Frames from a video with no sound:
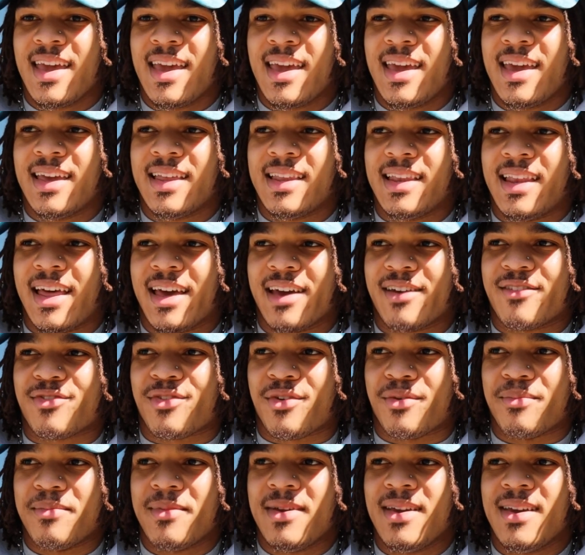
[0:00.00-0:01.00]
And, like,
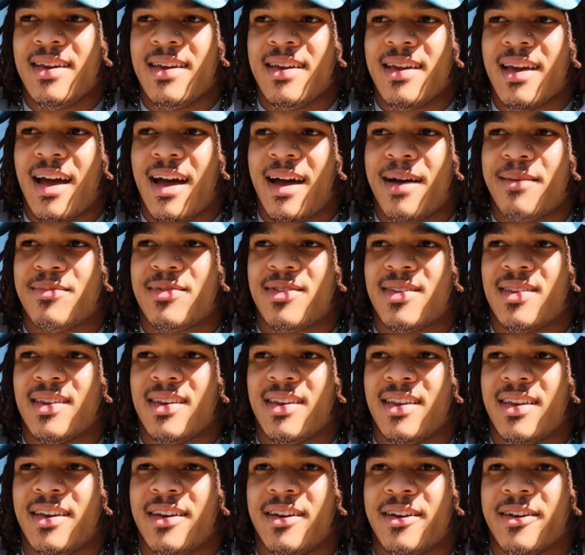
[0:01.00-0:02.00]
for me, I'm
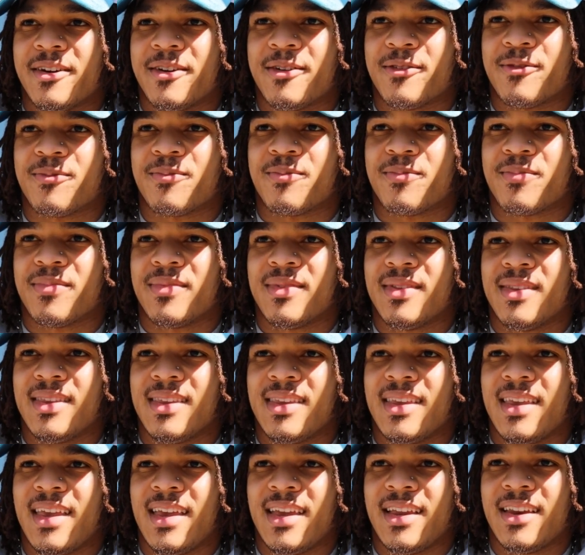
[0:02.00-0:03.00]
sitting here
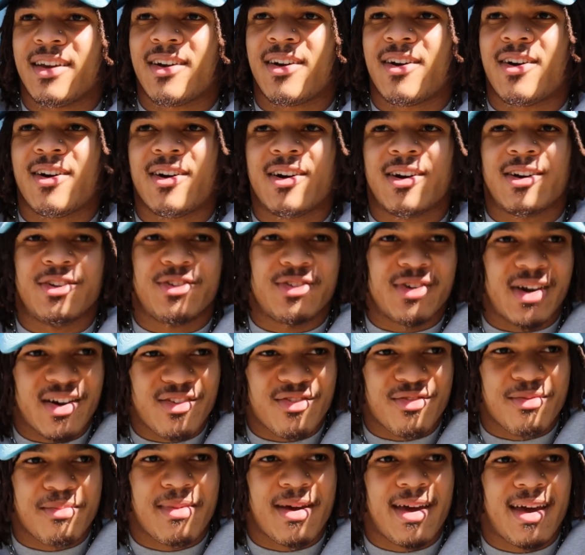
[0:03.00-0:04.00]
in a car
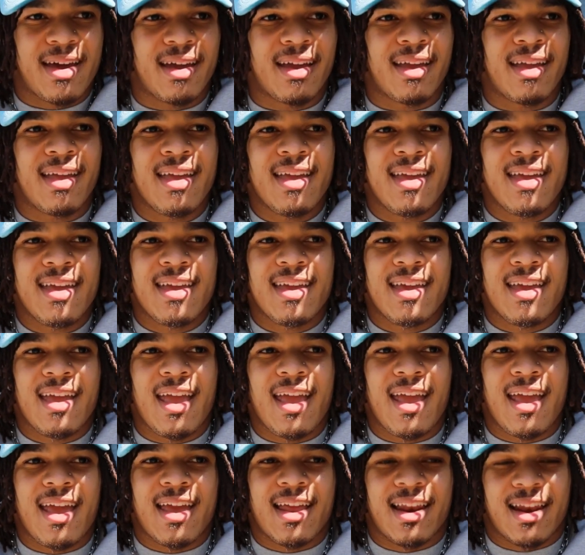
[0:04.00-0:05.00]
driving back
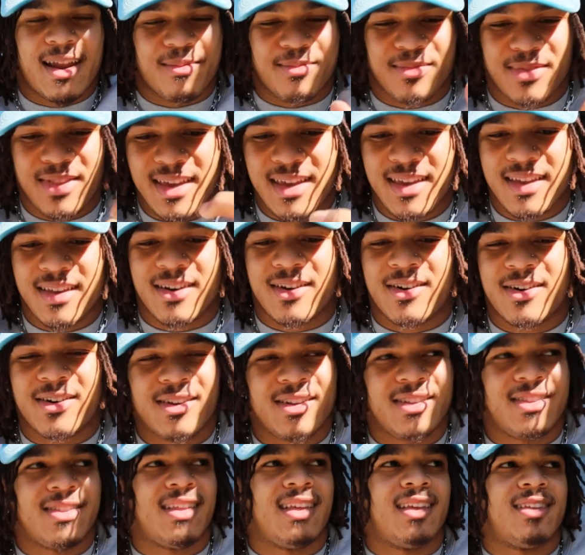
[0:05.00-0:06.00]
and I'm thinking all
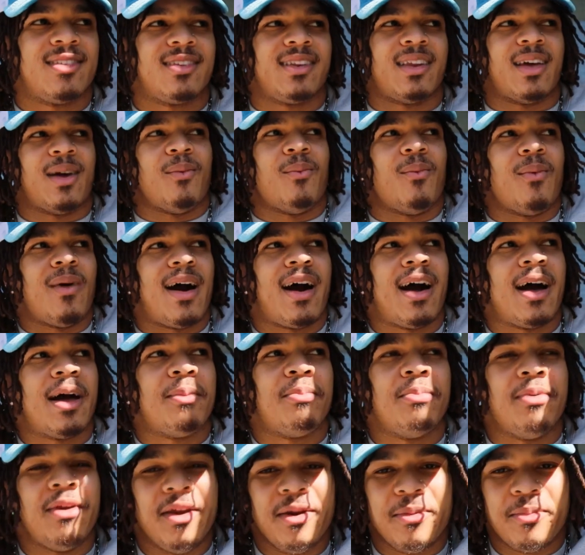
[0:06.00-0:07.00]
these things, like,
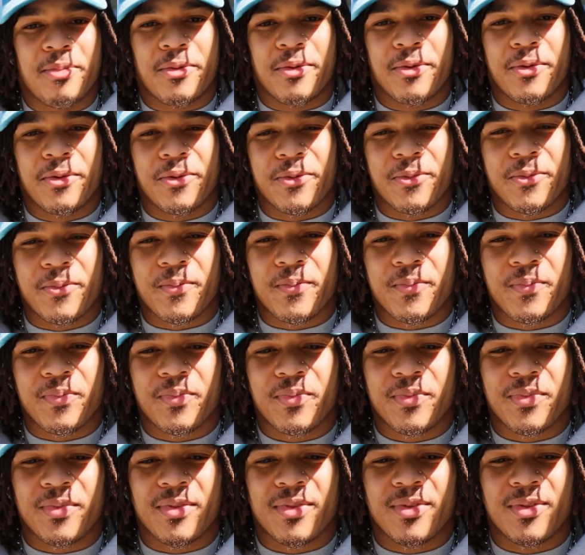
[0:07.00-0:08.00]
why people
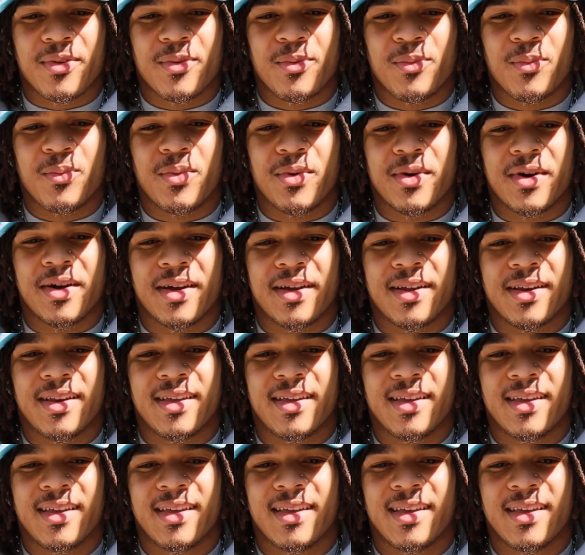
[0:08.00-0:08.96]
would,